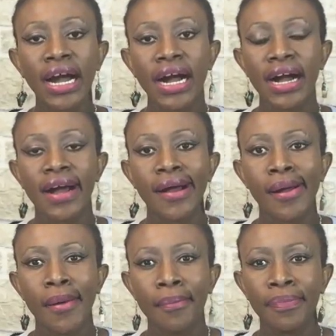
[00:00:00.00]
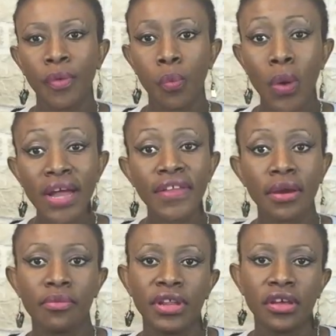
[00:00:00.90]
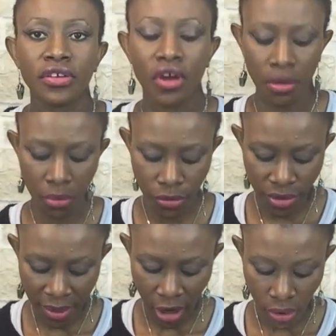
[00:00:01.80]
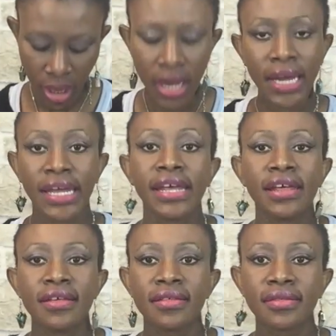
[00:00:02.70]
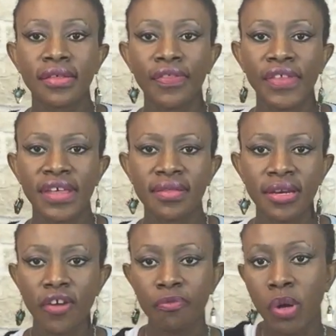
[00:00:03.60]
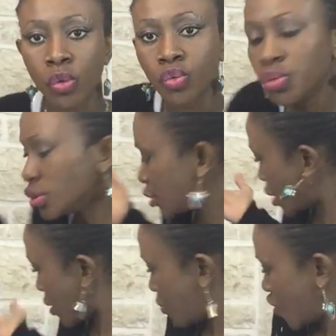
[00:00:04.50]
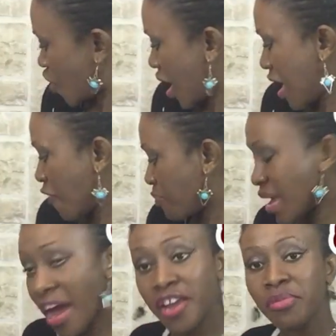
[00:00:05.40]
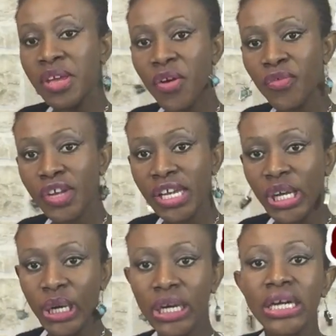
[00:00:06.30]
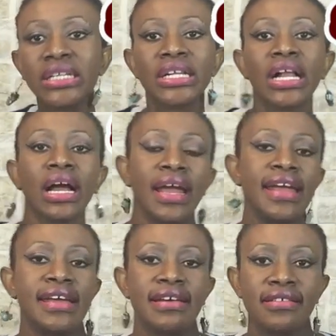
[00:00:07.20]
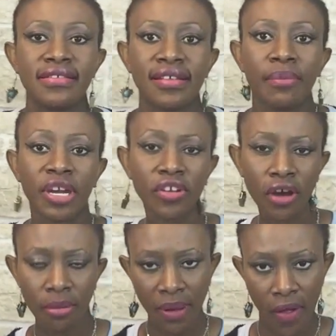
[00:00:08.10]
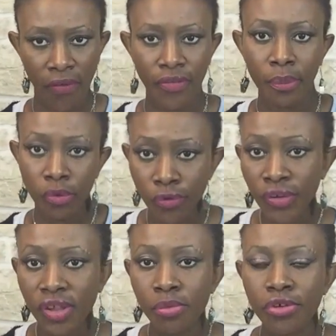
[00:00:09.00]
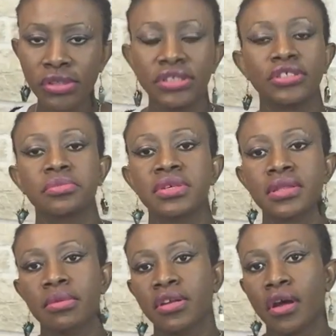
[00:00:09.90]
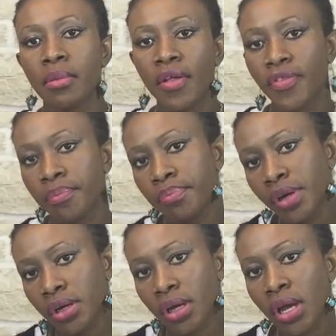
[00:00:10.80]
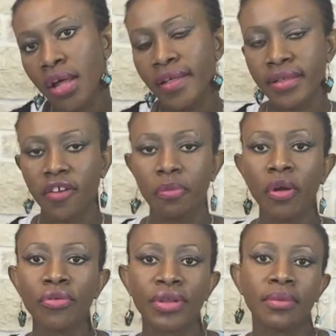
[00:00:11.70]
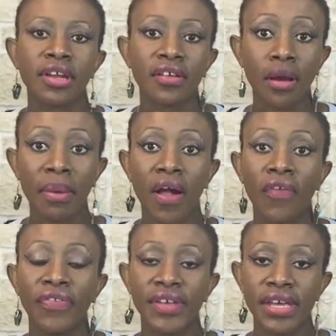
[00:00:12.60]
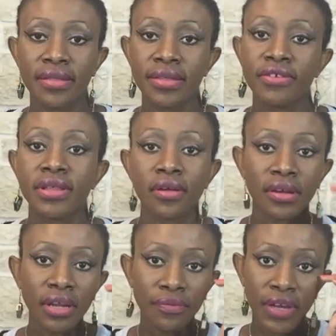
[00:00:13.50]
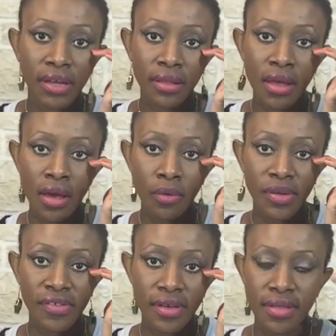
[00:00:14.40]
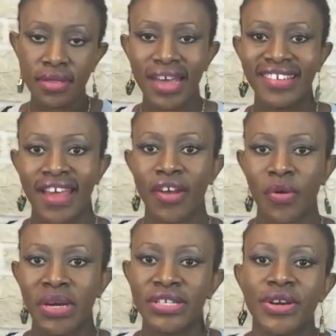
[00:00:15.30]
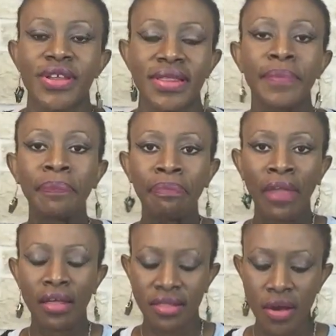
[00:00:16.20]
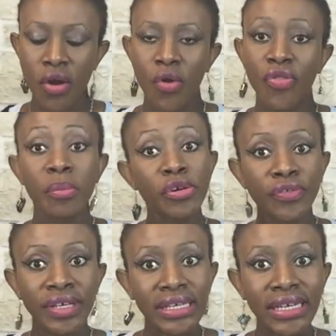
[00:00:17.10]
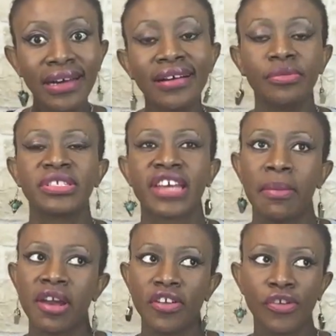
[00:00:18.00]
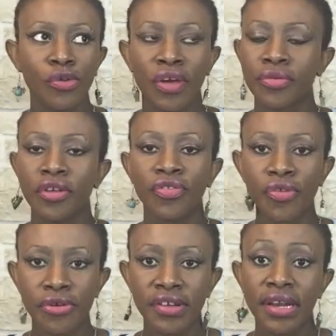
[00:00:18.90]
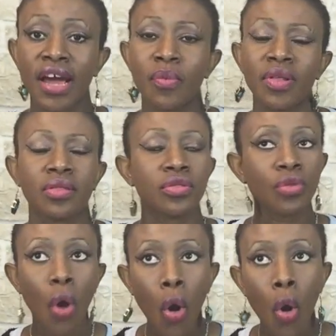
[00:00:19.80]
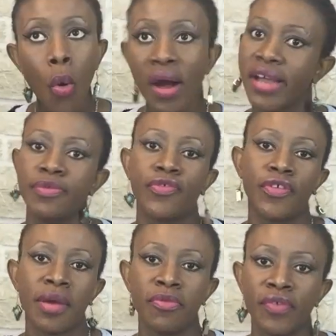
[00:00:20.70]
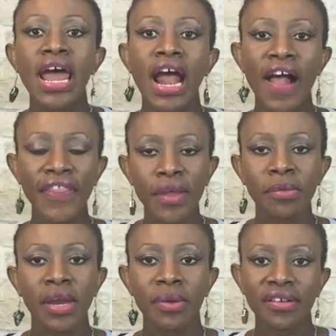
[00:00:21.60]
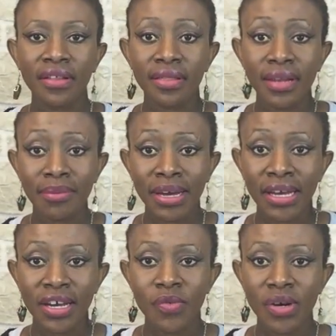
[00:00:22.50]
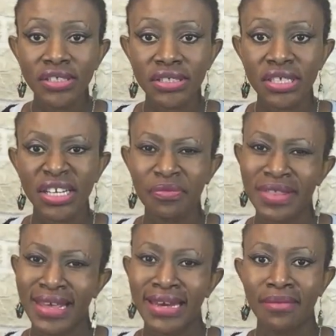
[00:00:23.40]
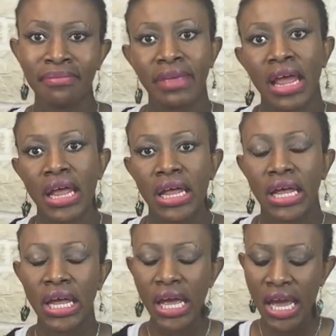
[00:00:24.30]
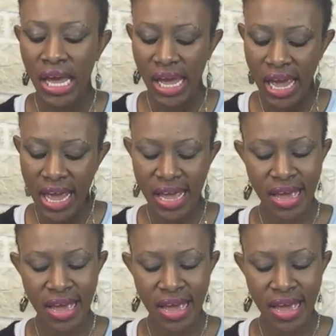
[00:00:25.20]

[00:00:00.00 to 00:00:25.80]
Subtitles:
The one that I'm really going to talk most about is The City of Bones, which I have behind me over here. And I'm going to talk about the movie The Mortal Instruments, I'm going to talk about the book, The City of Bones, and I'm going to talk about the series on Netflix, which is Shadowhunters. So the movie, which came out in 2013, I was so hyped for that movie. And then when I went to the cinema and I watched it, it was kind of meh.